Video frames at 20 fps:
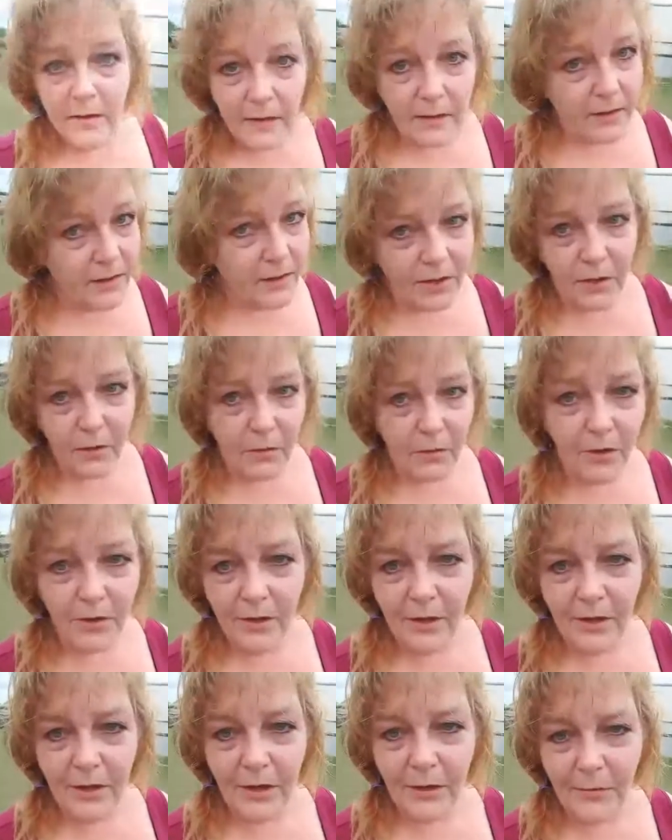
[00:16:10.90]
you
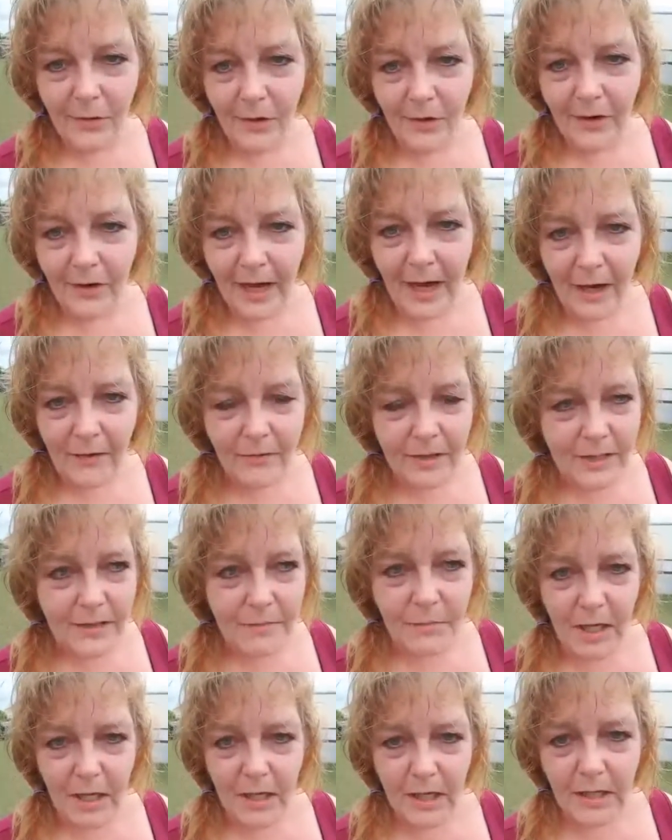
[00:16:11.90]
won't have as
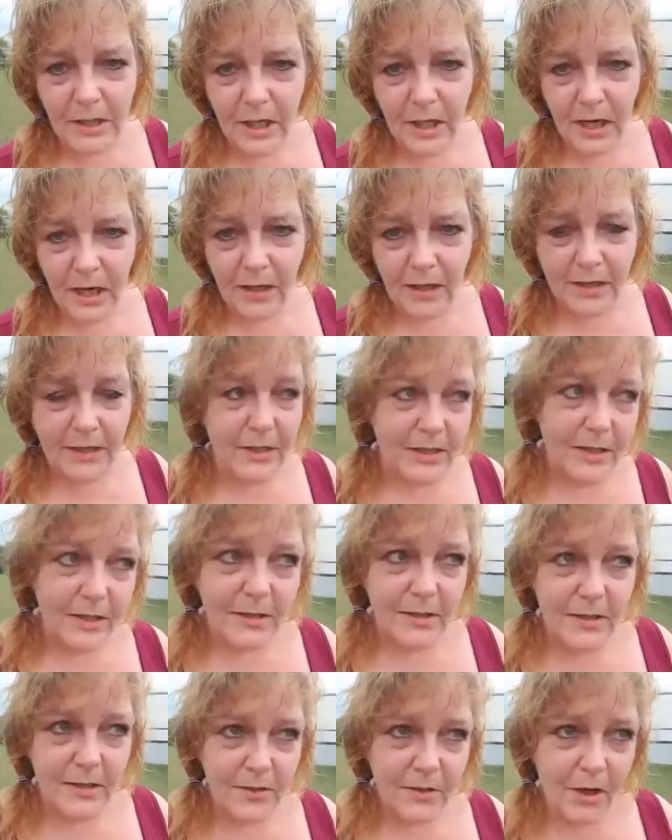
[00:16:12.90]
many
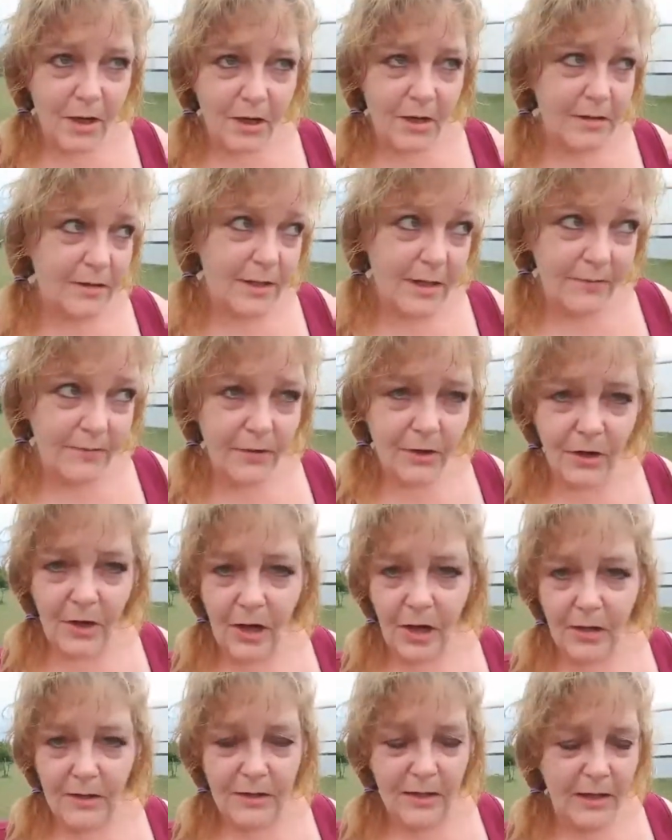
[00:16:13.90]
challenges,
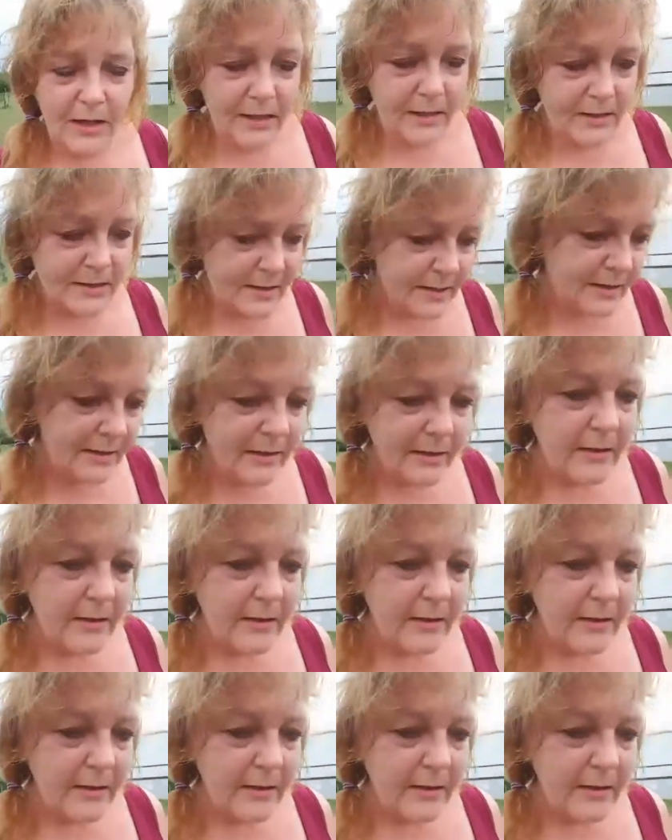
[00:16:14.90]
difficulties,